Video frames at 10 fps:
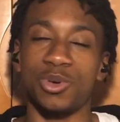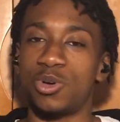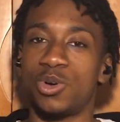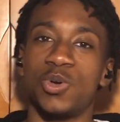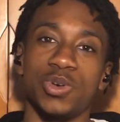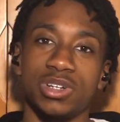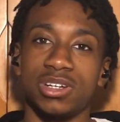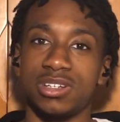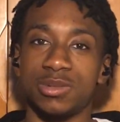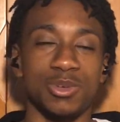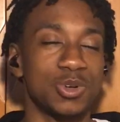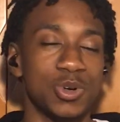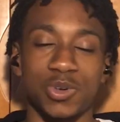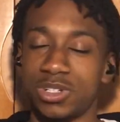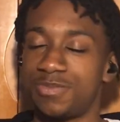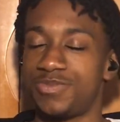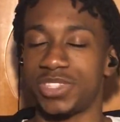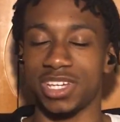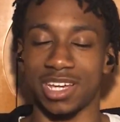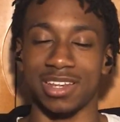on going,
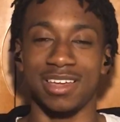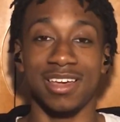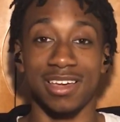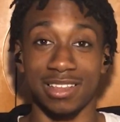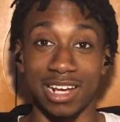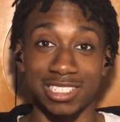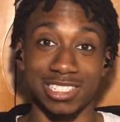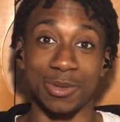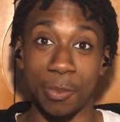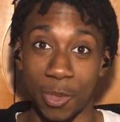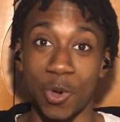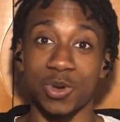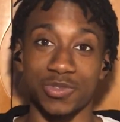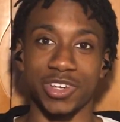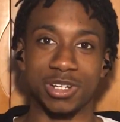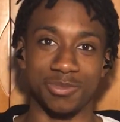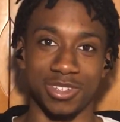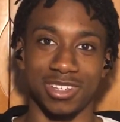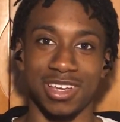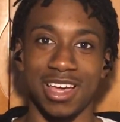and that shit motivated me.
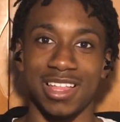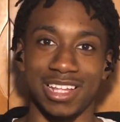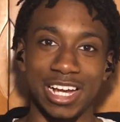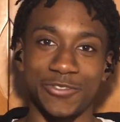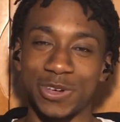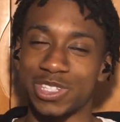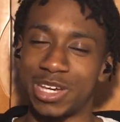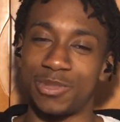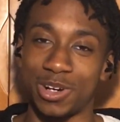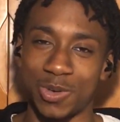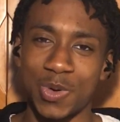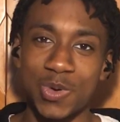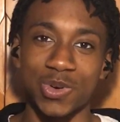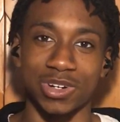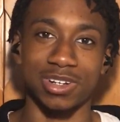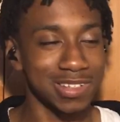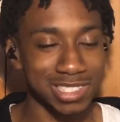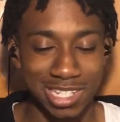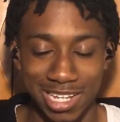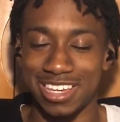I felt that in my core. It was
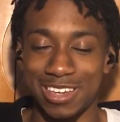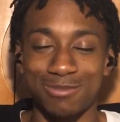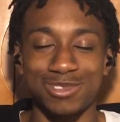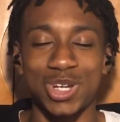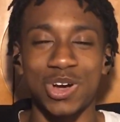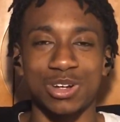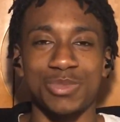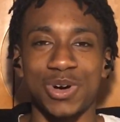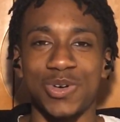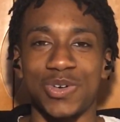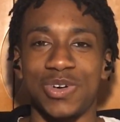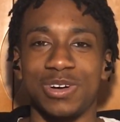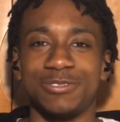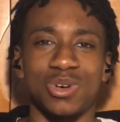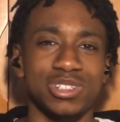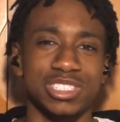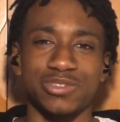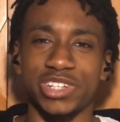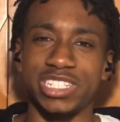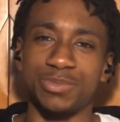like him talking about all the stuff
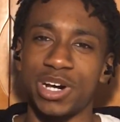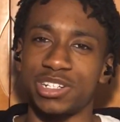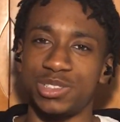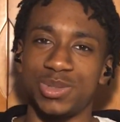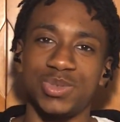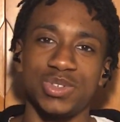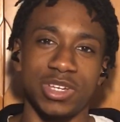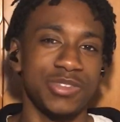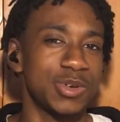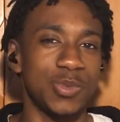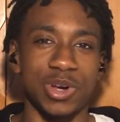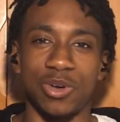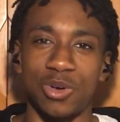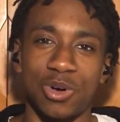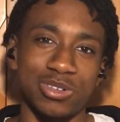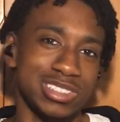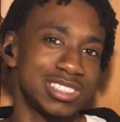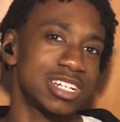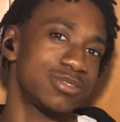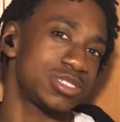that he's about to do, even when all these
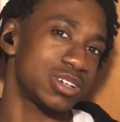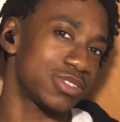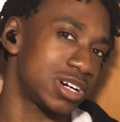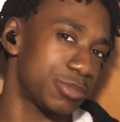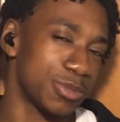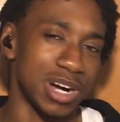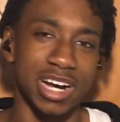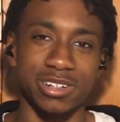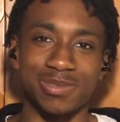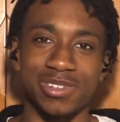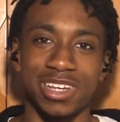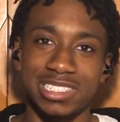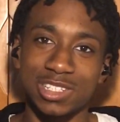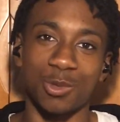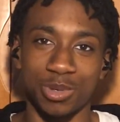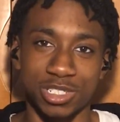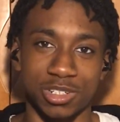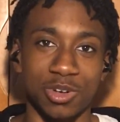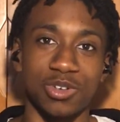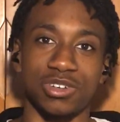negative stuff coming behind him, he's still pushing
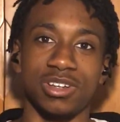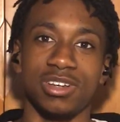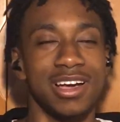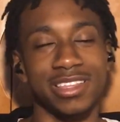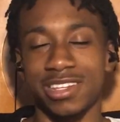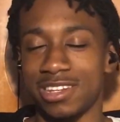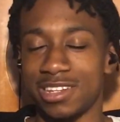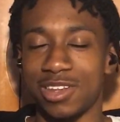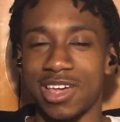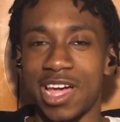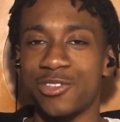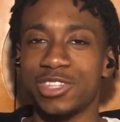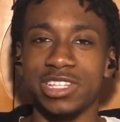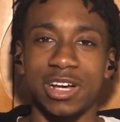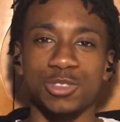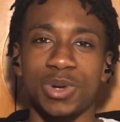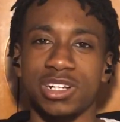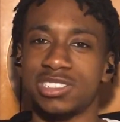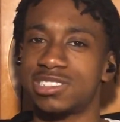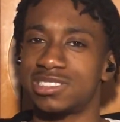on. And then everything that was about to
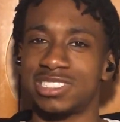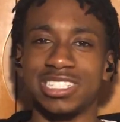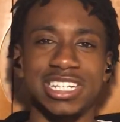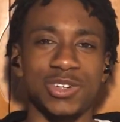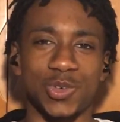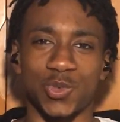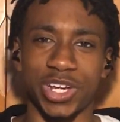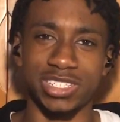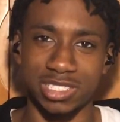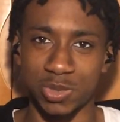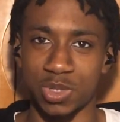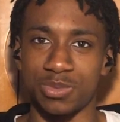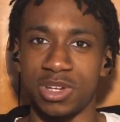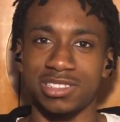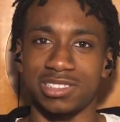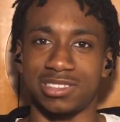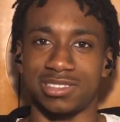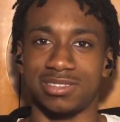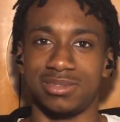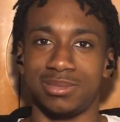sit down and rant to him just
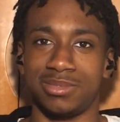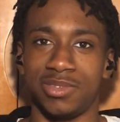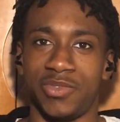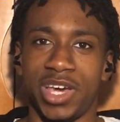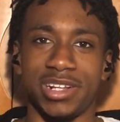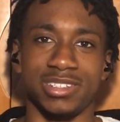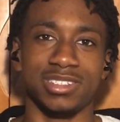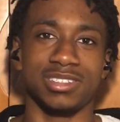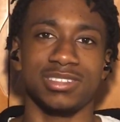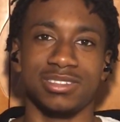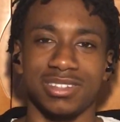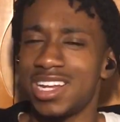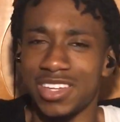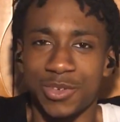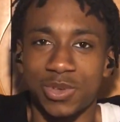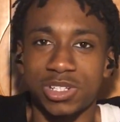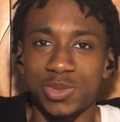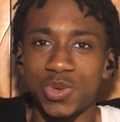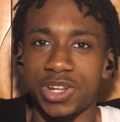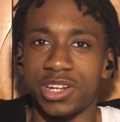vanished. I didn't even want to
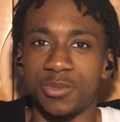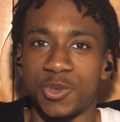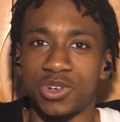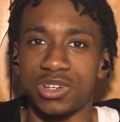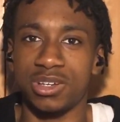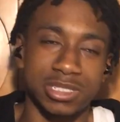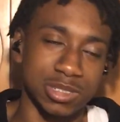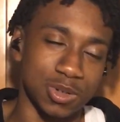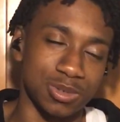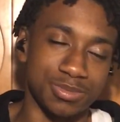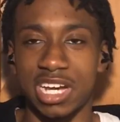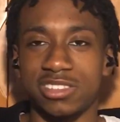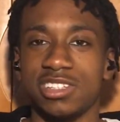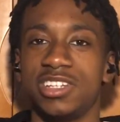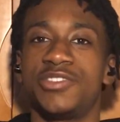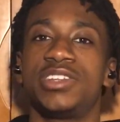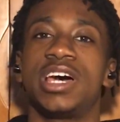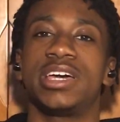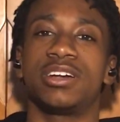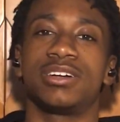do it anymore. So after leaving
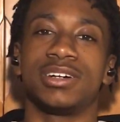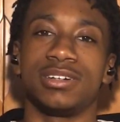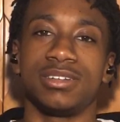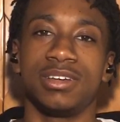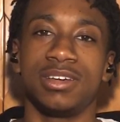that haircut,